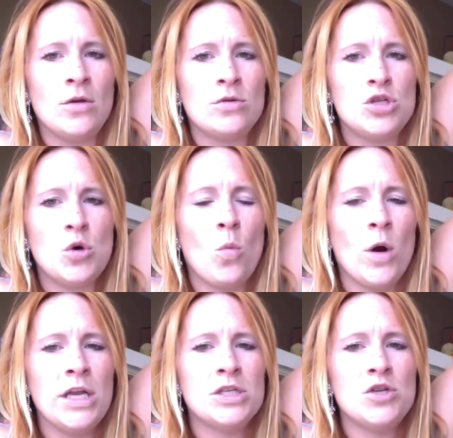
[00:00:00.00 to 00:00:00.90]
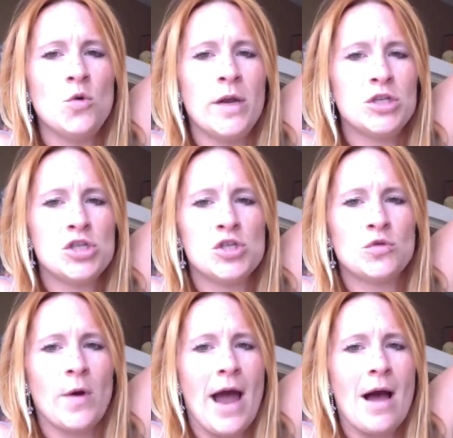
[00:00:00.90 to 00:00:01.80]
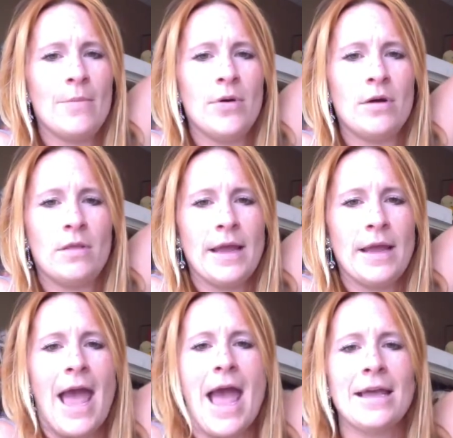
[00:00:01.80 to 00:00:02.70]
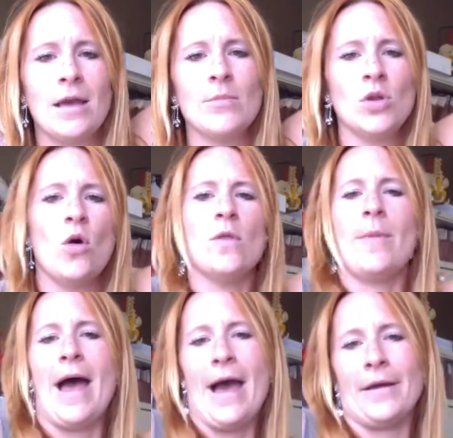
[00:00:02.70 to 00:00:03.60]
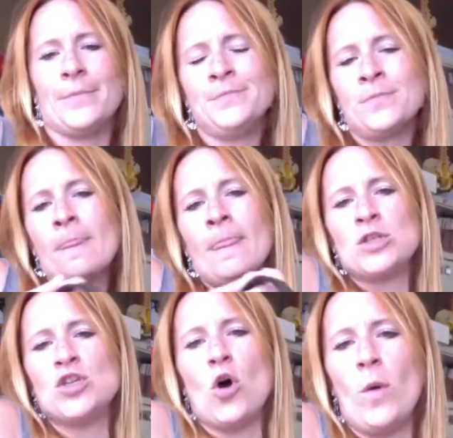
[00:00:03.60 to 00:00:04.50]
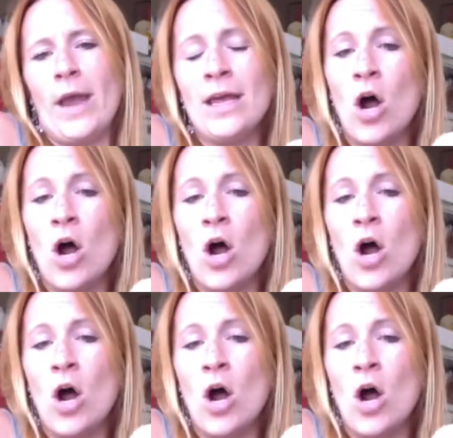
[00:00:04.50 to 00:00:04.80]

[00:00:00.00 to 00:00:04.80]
22-inch strap like hanging below the bag. So in